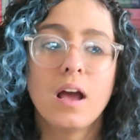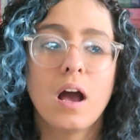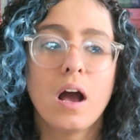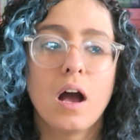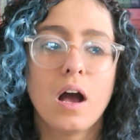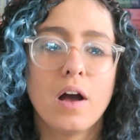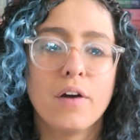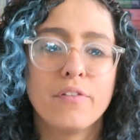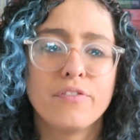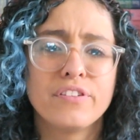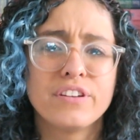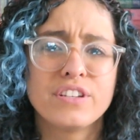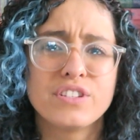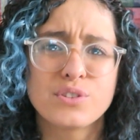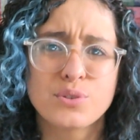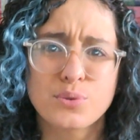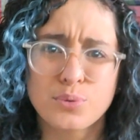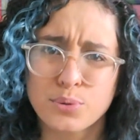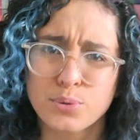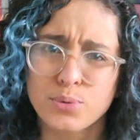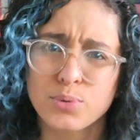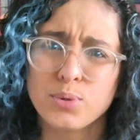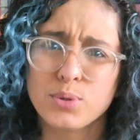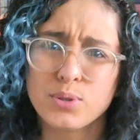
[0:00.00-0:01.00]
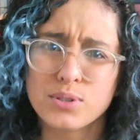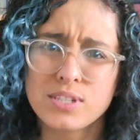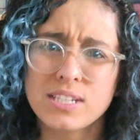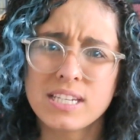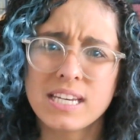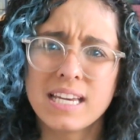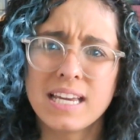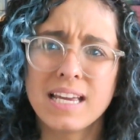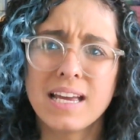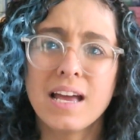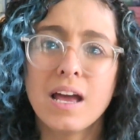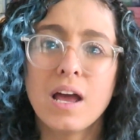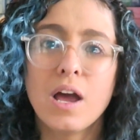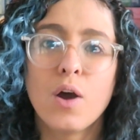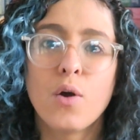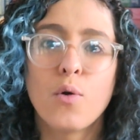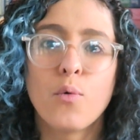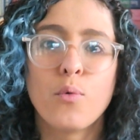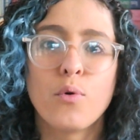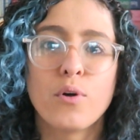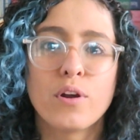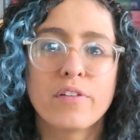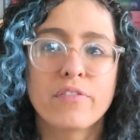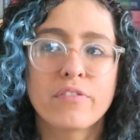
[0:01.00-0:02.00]
of his cruelty
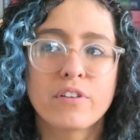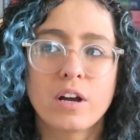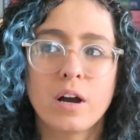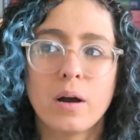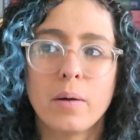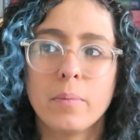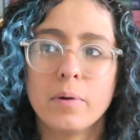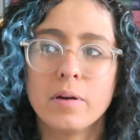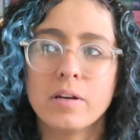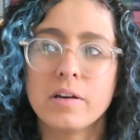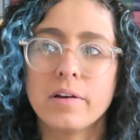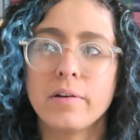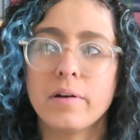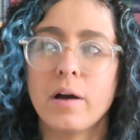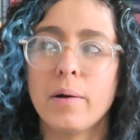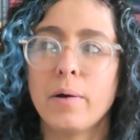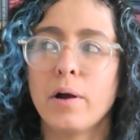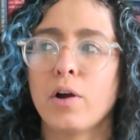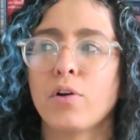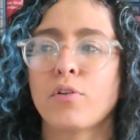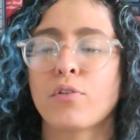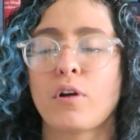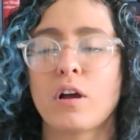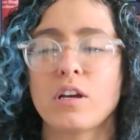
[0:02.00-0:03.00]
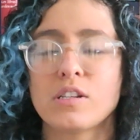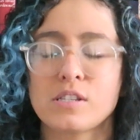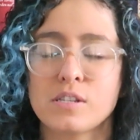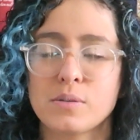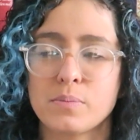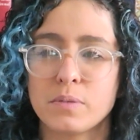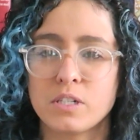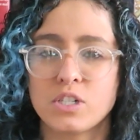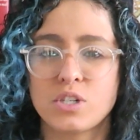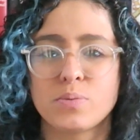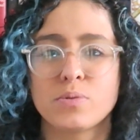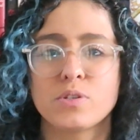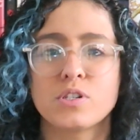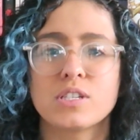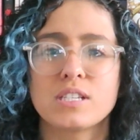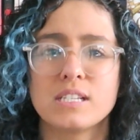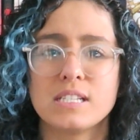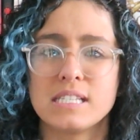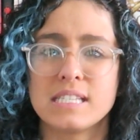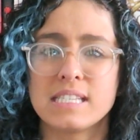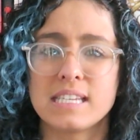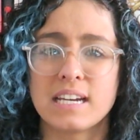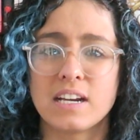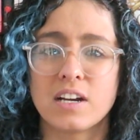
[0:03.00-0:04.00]
would have come across as much more
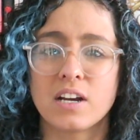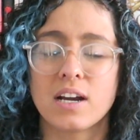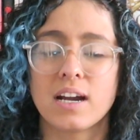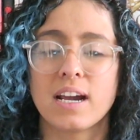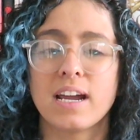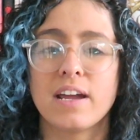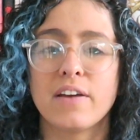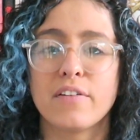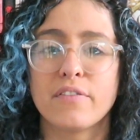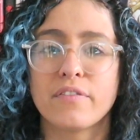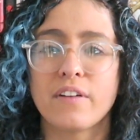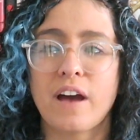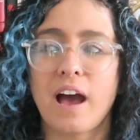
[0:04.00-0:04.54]
sincere if